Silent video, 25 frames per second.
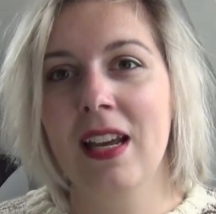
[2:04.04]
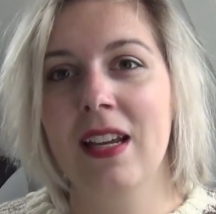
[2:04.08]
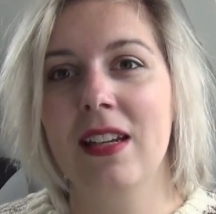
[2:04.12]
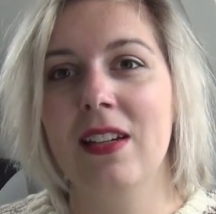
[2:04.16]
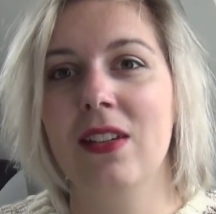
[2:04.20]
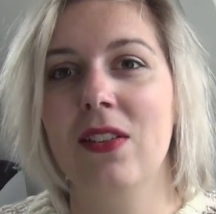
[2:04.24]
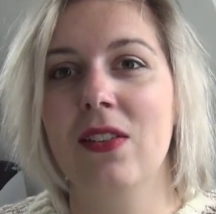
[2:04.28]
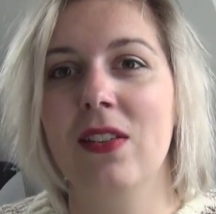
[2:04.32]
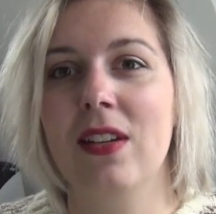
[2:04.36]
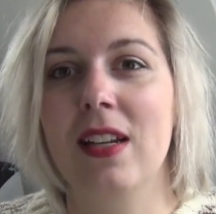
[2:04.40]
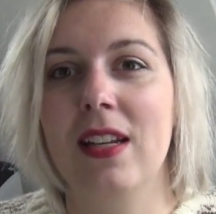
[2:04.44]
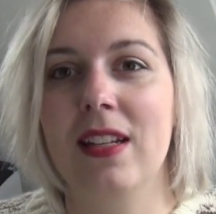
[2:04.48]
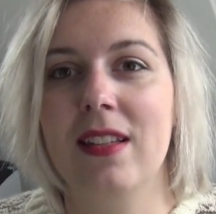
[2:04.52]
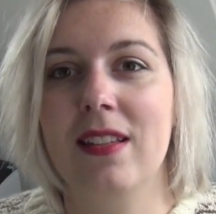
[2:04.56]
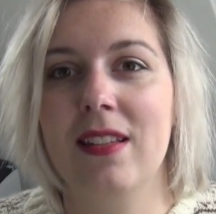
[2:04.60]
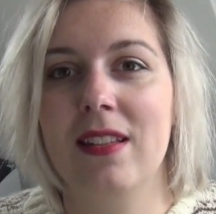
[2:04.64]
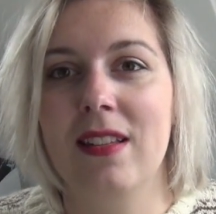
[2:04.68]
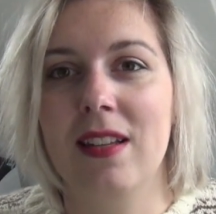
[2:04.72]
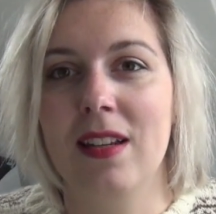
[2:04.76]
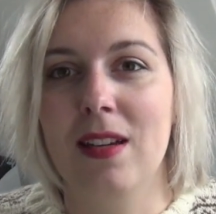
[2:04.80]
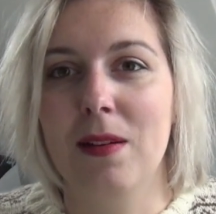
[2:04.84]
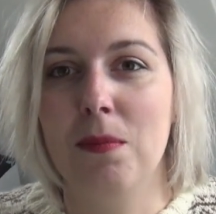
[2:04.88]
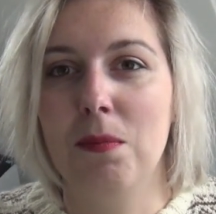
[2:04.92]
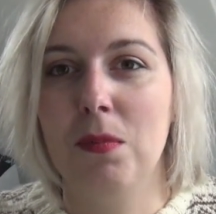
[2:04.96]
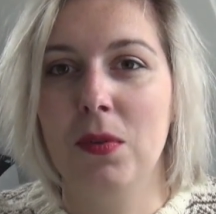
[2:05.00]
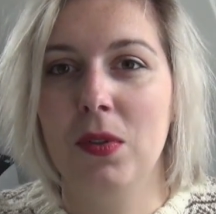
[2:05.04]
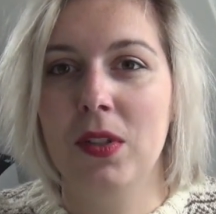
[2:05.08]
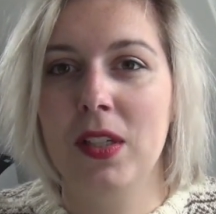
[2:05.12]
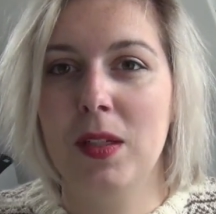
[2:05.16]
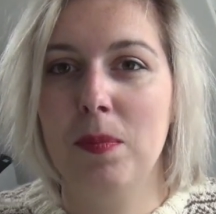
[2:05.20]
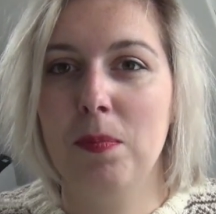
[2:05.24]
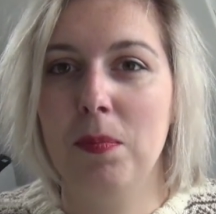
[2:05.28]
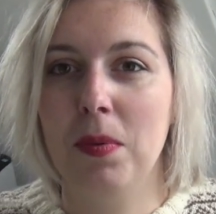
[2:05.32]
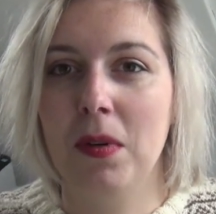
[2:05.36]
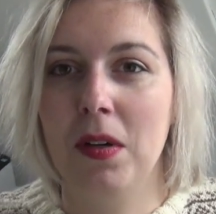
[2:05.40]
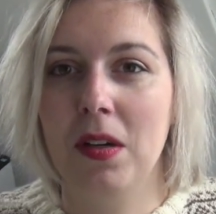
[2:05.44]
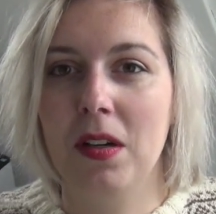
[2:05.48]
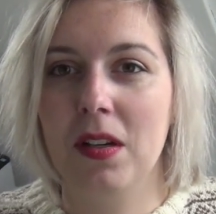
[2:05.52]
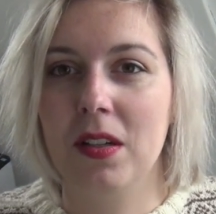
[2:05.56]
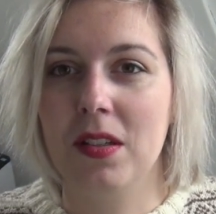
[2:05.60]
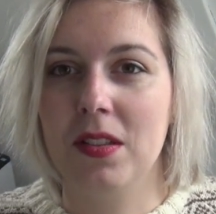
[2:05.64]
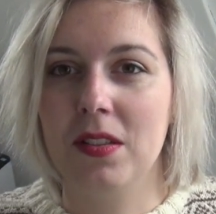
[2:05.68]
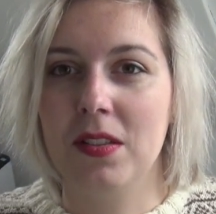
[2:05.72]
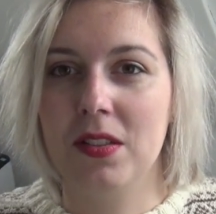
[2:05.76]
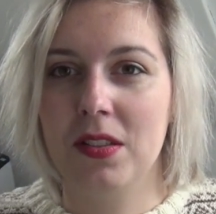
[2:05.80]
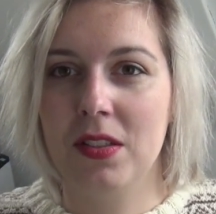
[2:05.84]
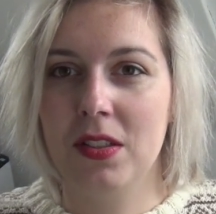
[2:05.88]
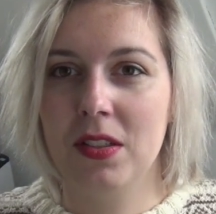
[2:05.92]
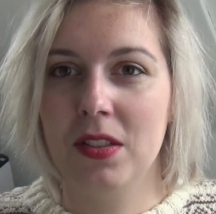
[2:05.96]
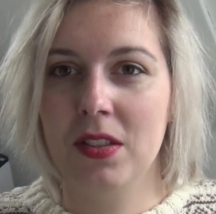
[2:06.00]
You knit the body
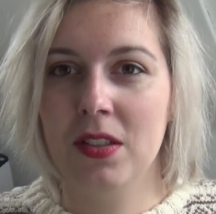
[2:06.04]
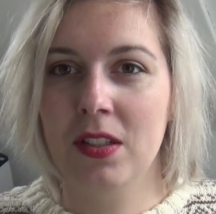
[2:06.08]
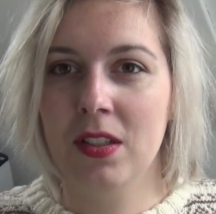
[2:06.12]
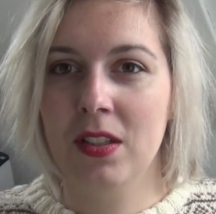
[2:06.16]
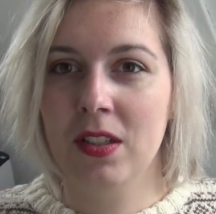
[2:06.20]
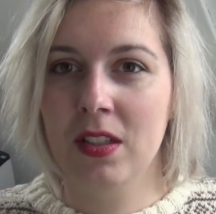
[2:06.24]
part